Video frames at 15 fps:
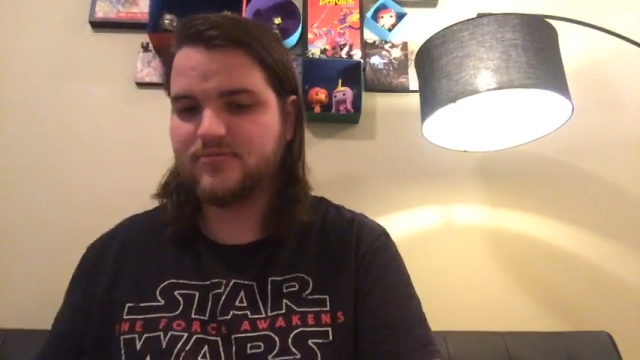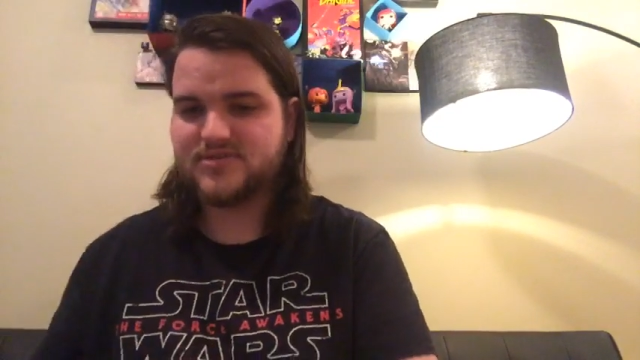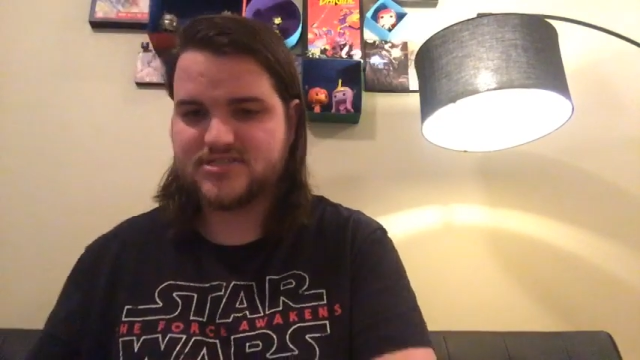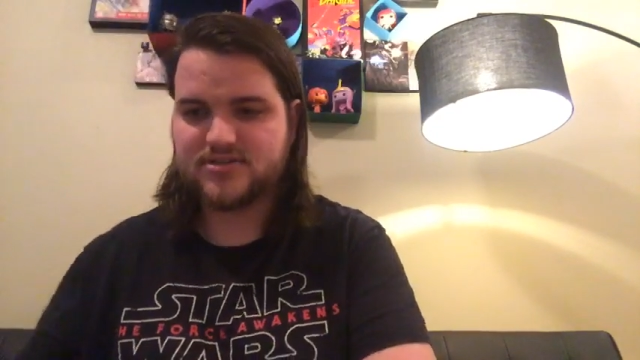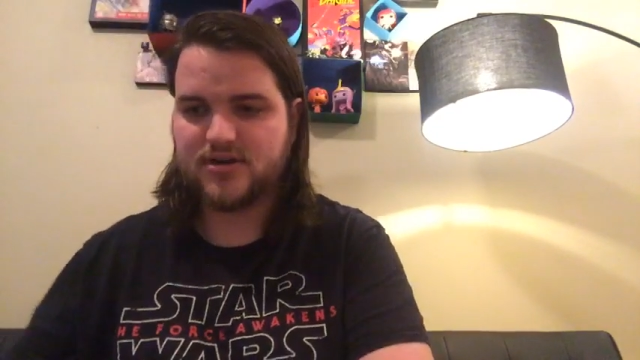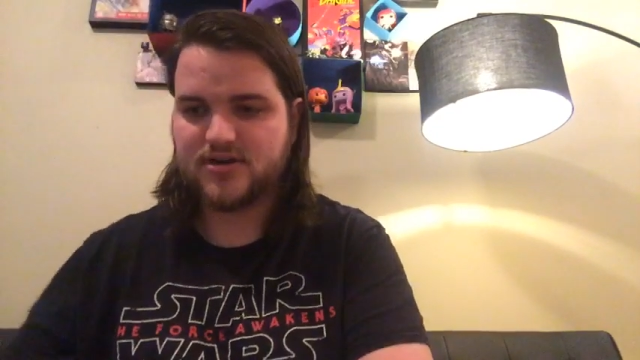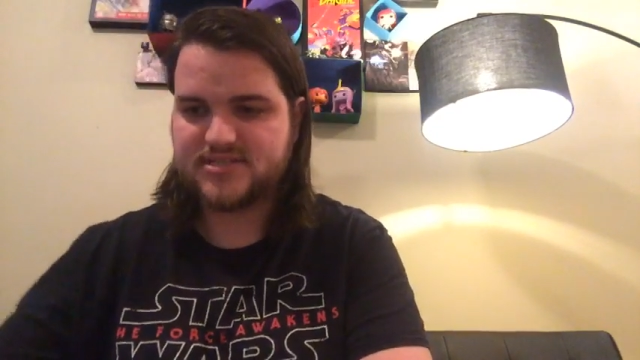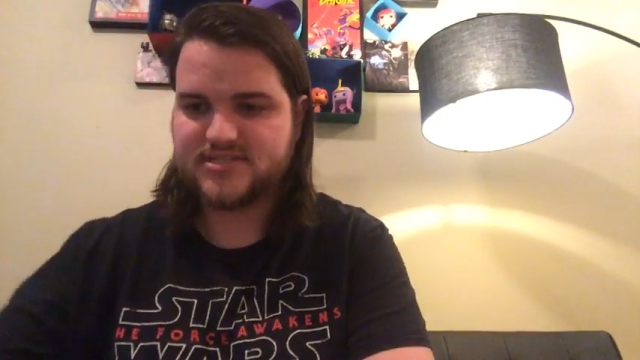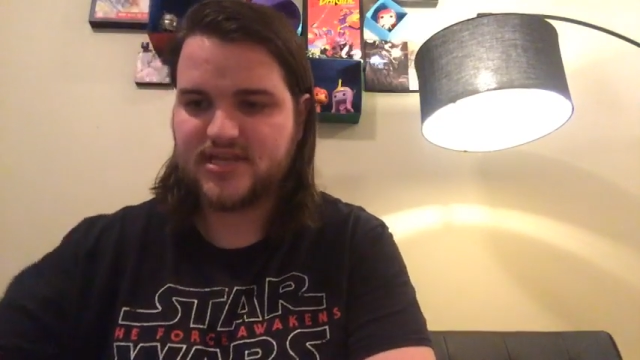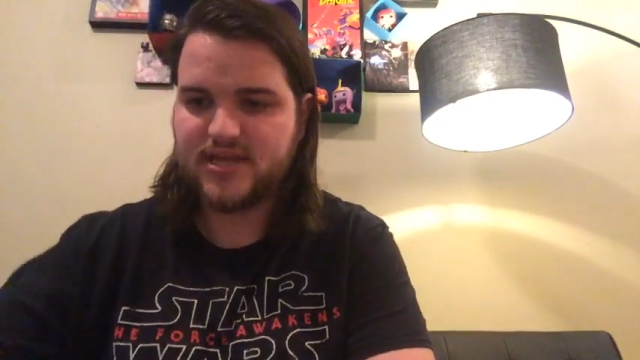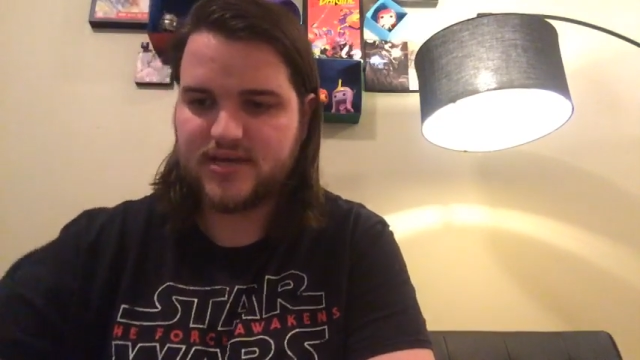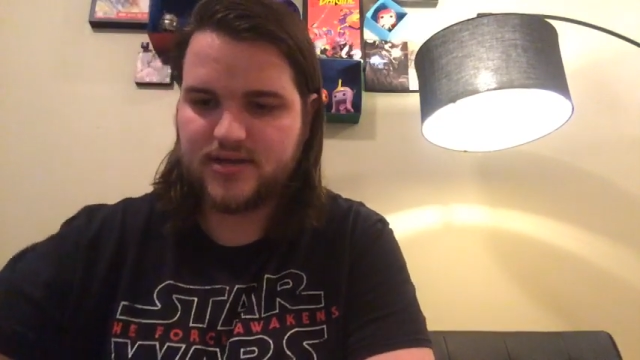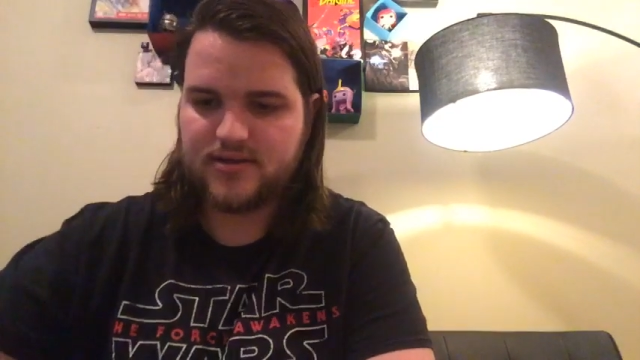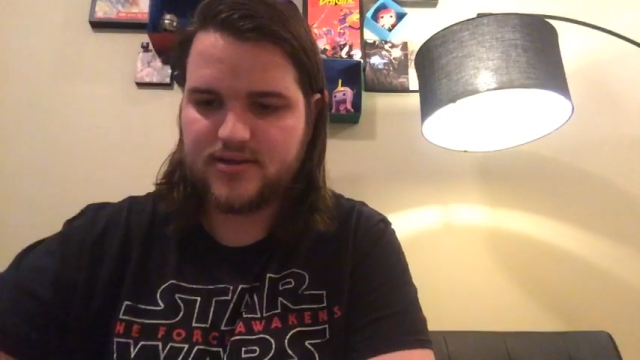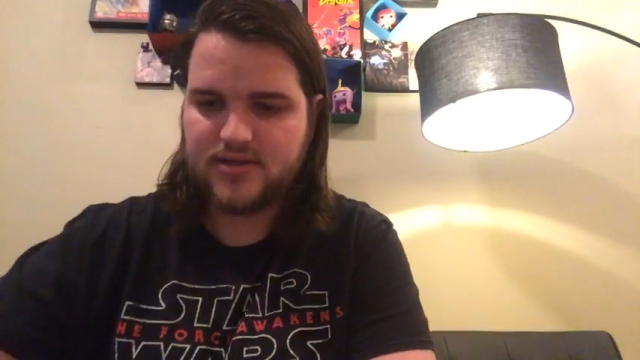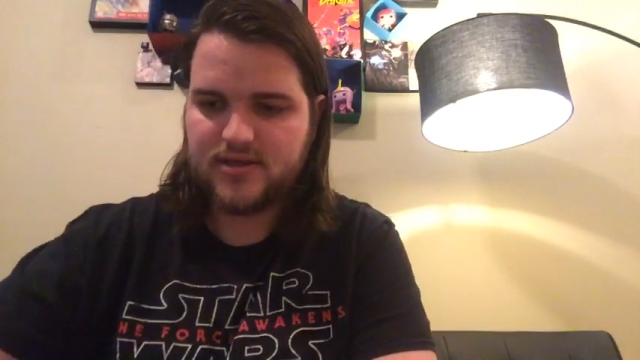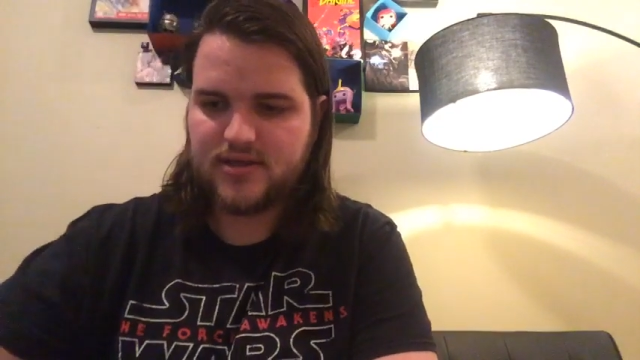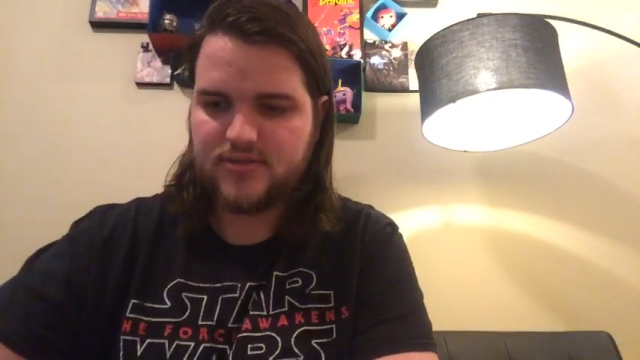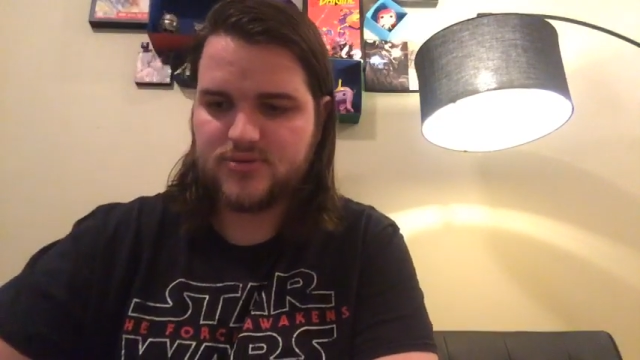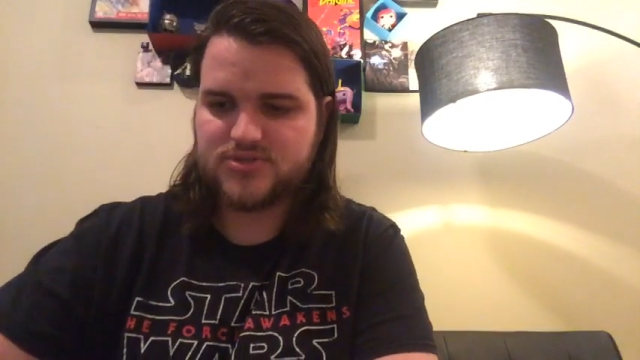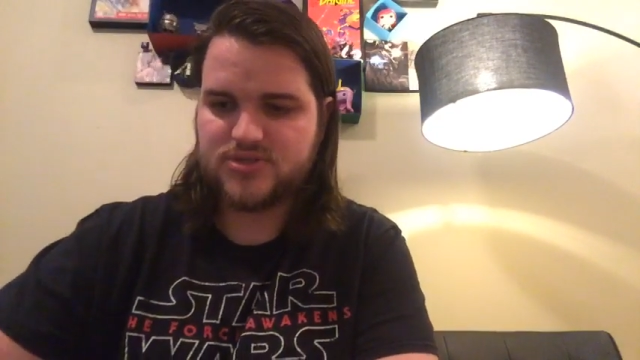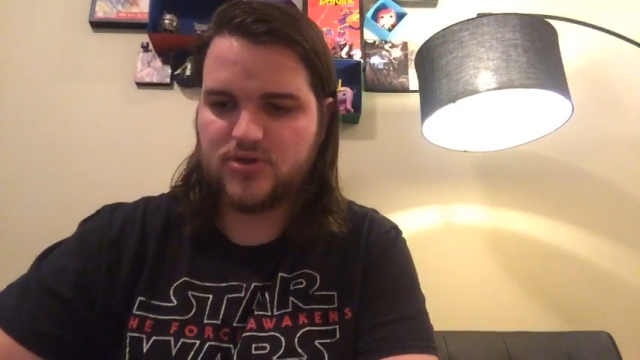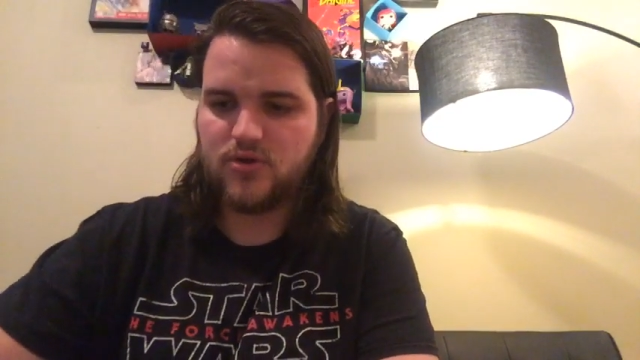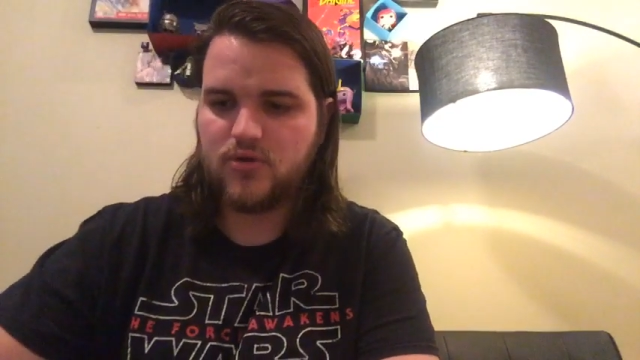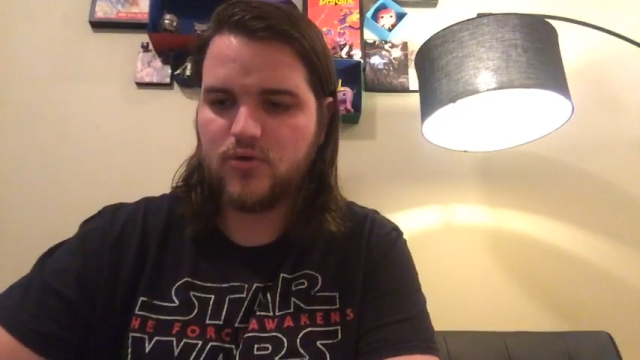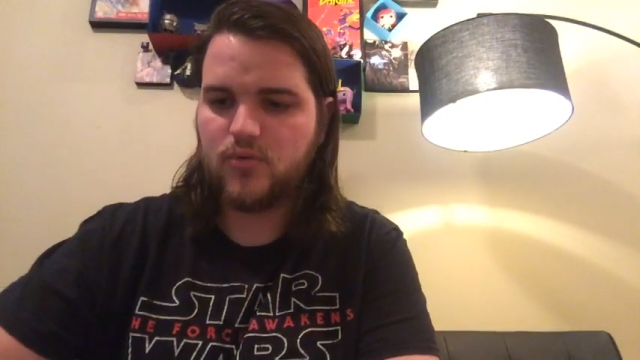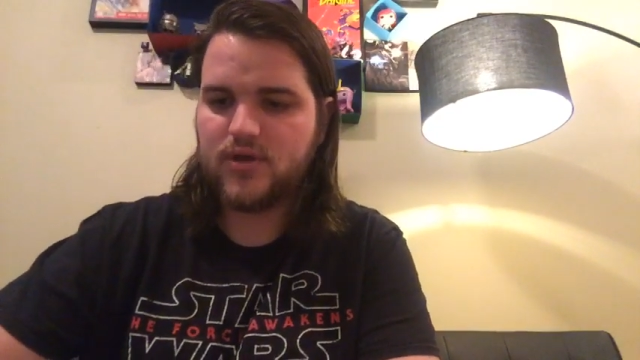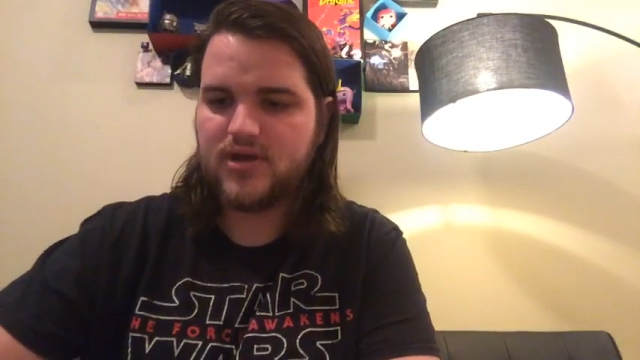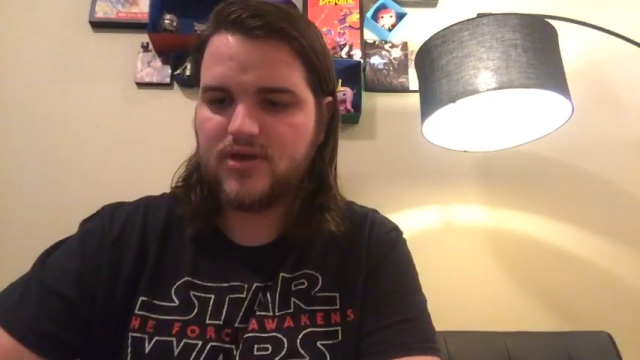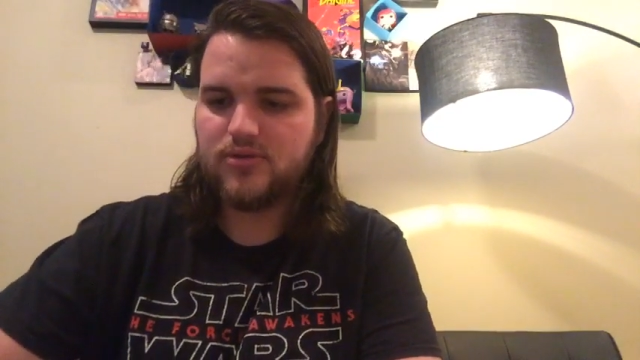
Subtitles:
is Dark Sun. There's no